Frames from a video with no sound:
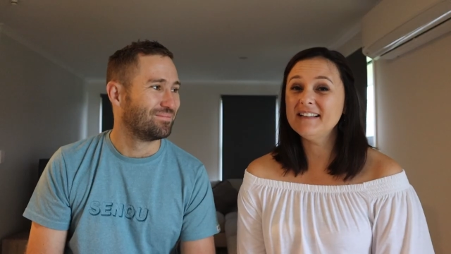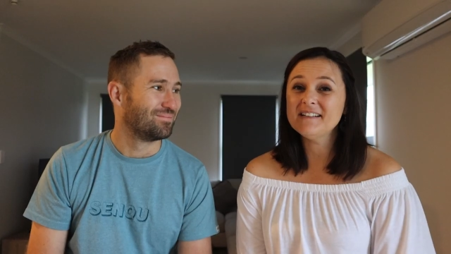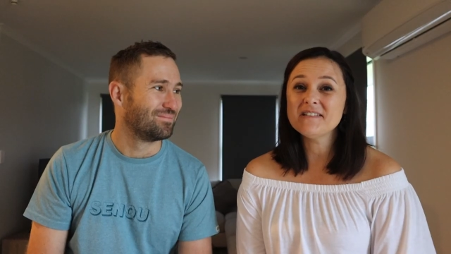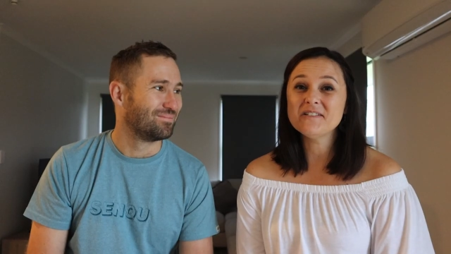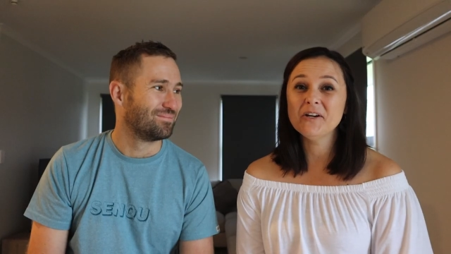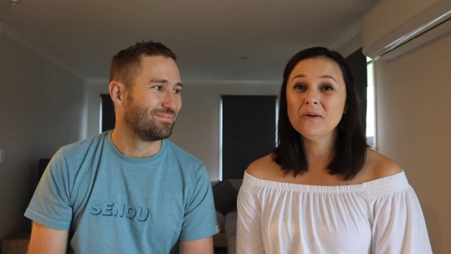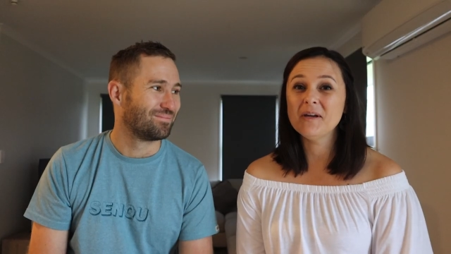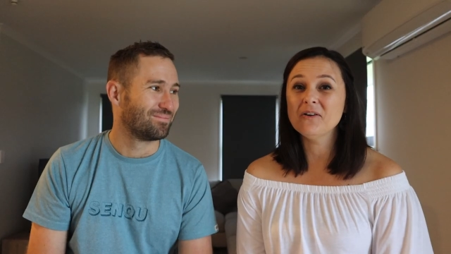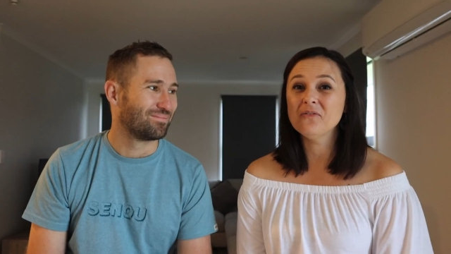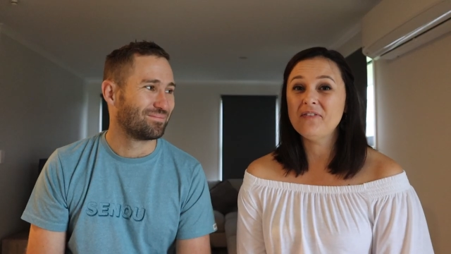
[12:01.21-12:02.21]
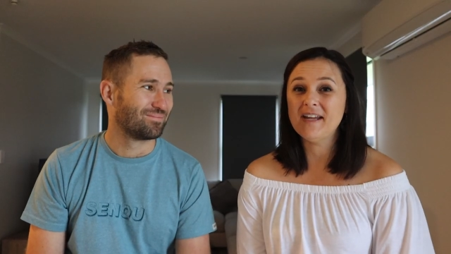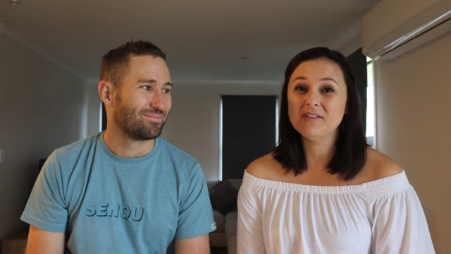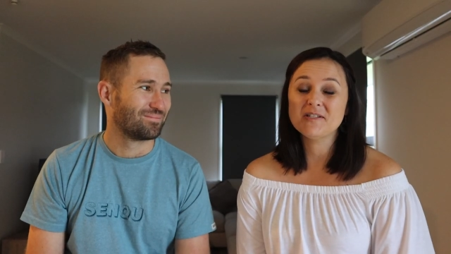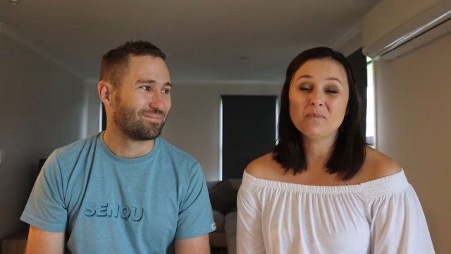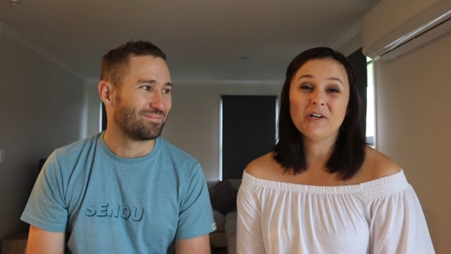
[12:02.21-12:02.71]
Speaker 1: let us know where your favorite
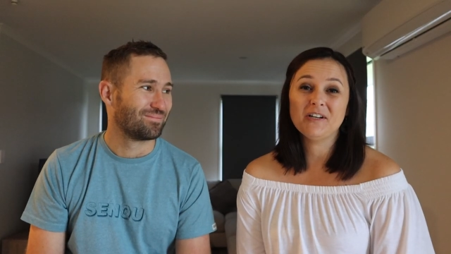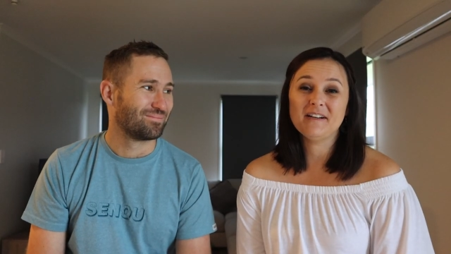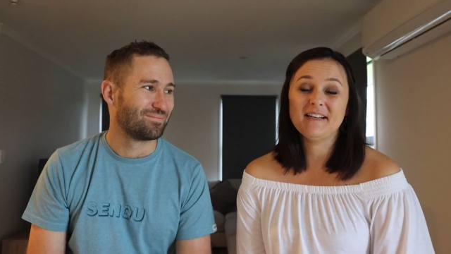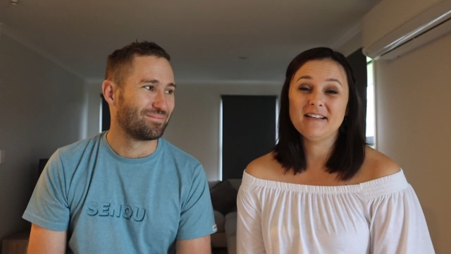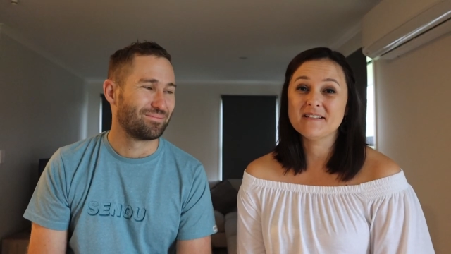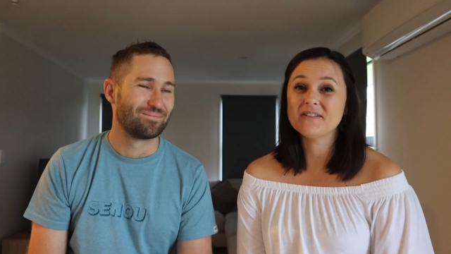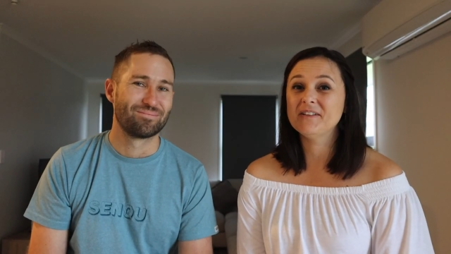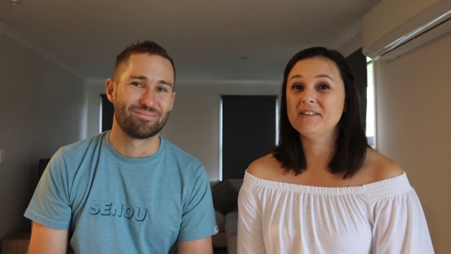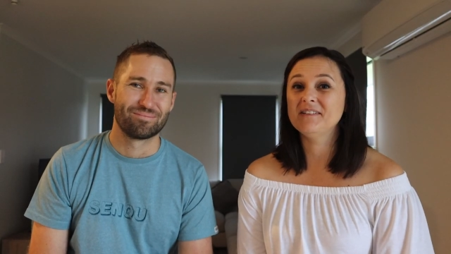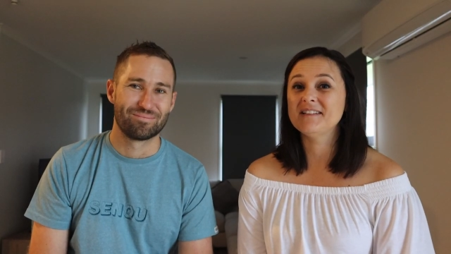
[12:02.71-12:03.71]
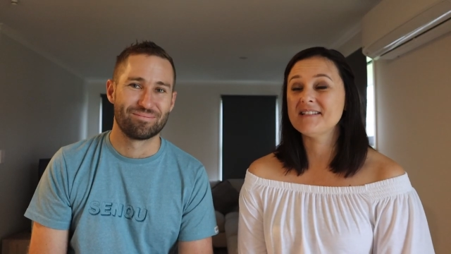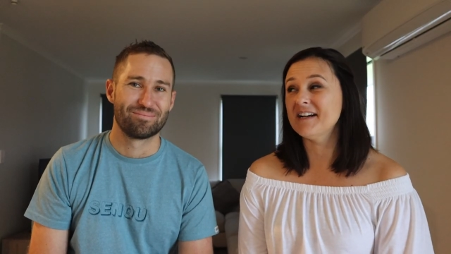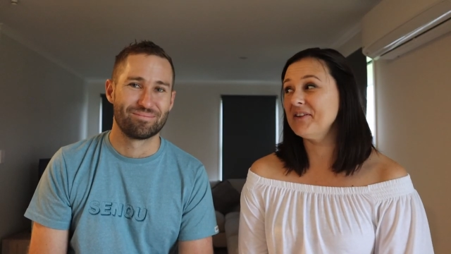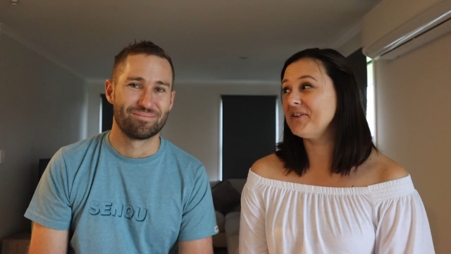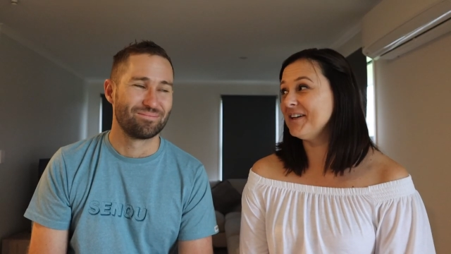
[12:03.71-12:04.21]
spot is on the
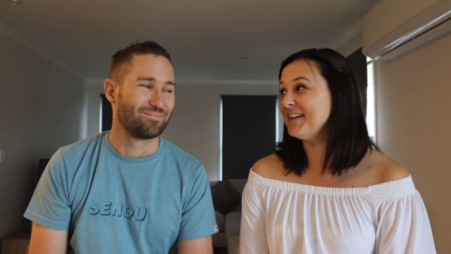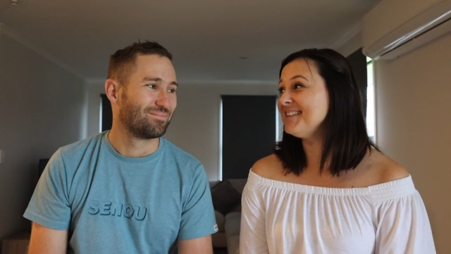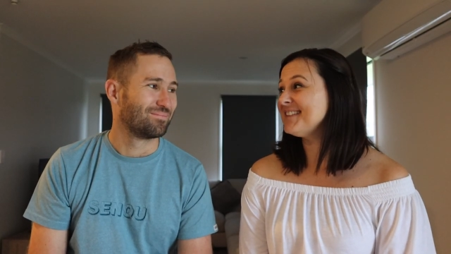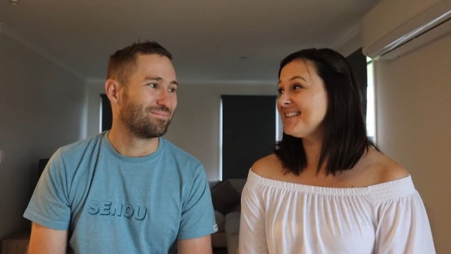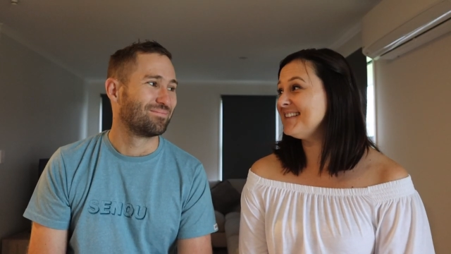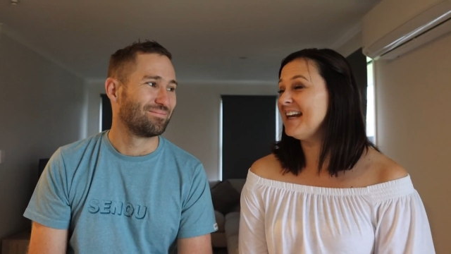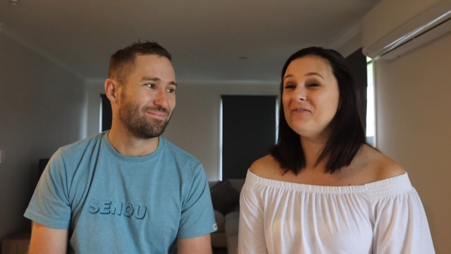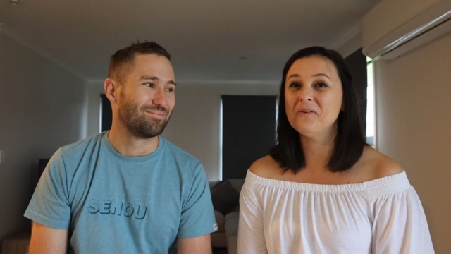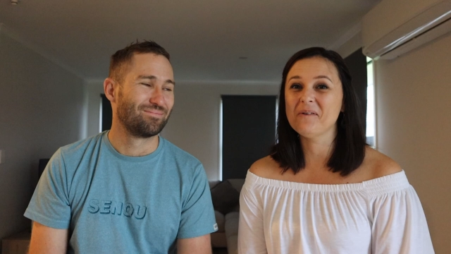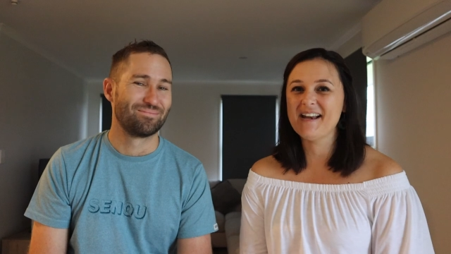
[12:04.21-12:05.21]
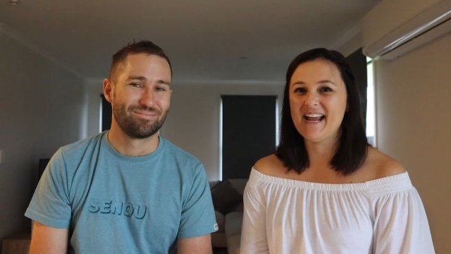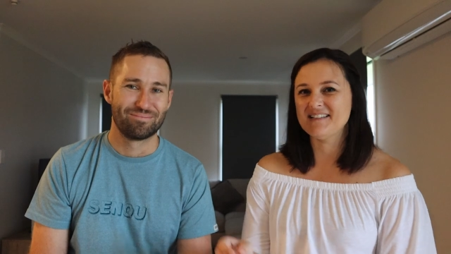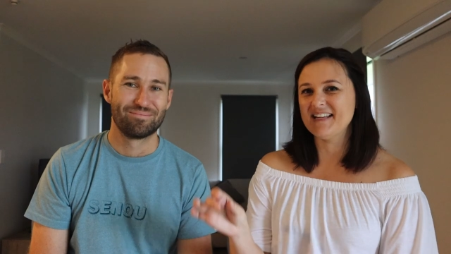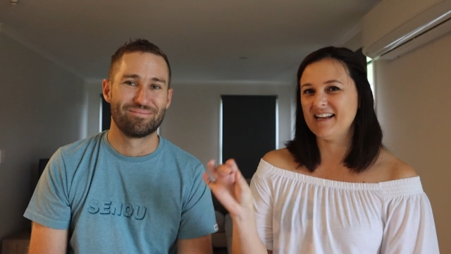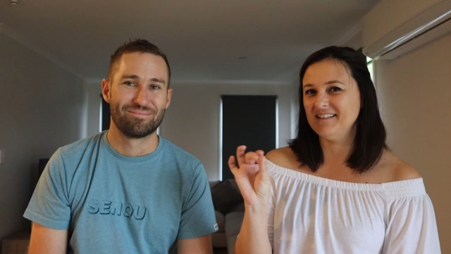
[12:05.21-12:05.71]
South Coast. Everyone has
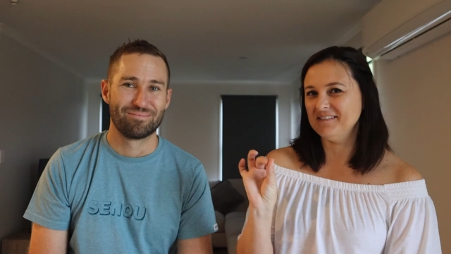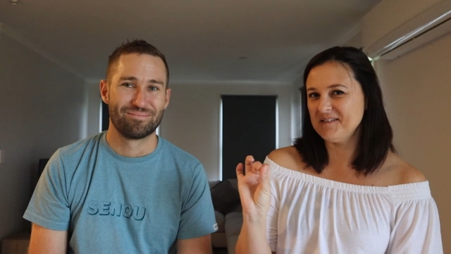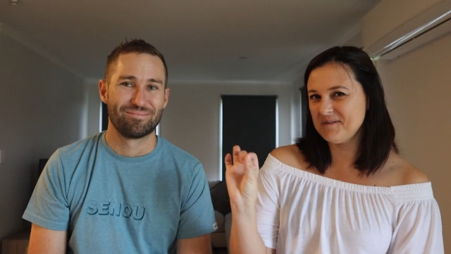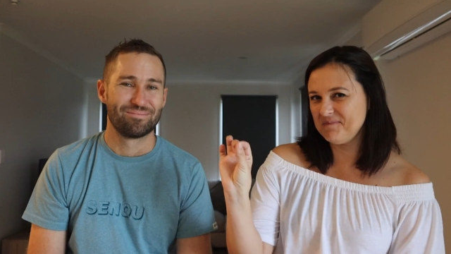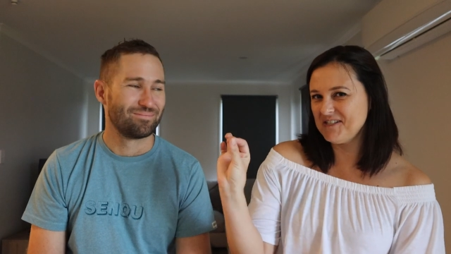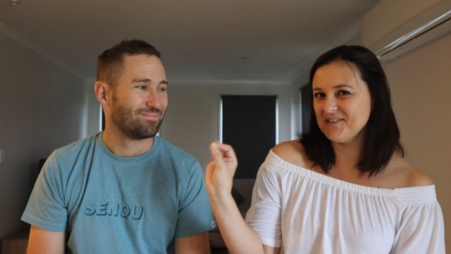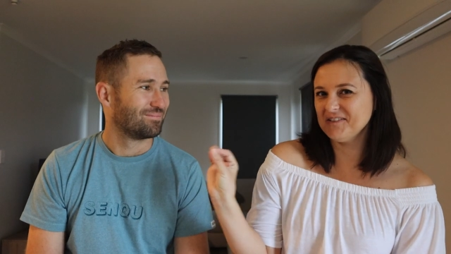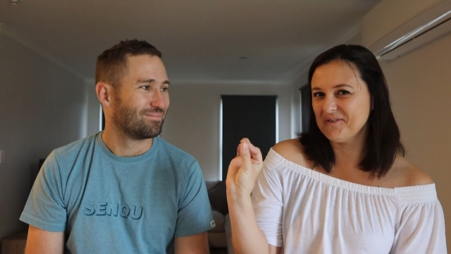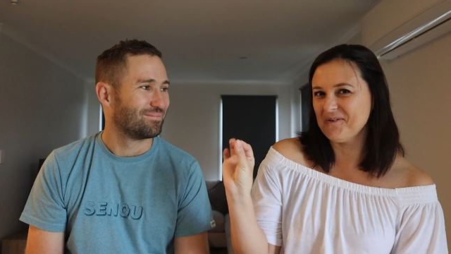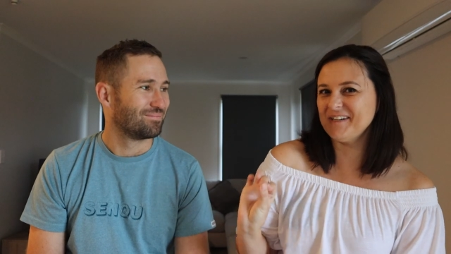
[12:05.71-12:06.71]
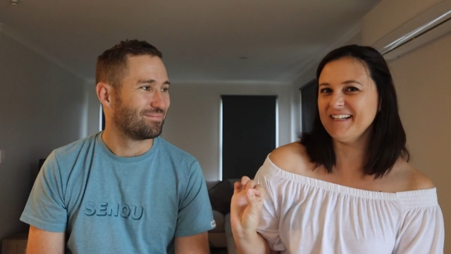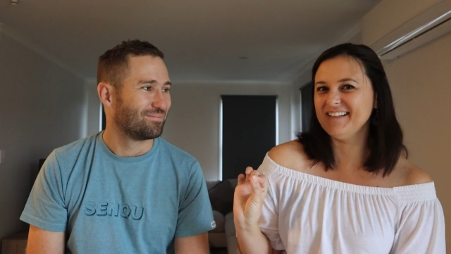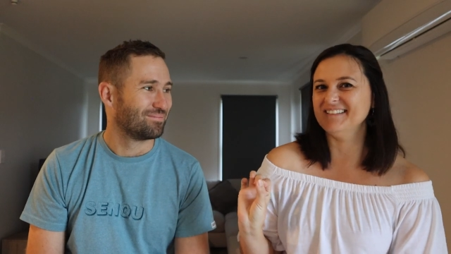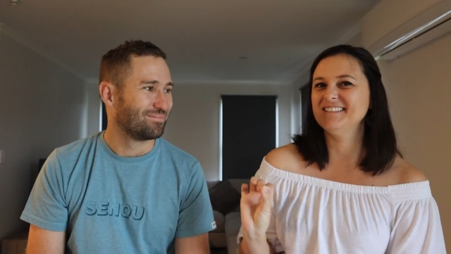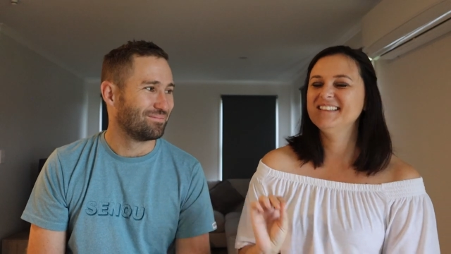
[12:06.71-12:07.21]
that little special corner.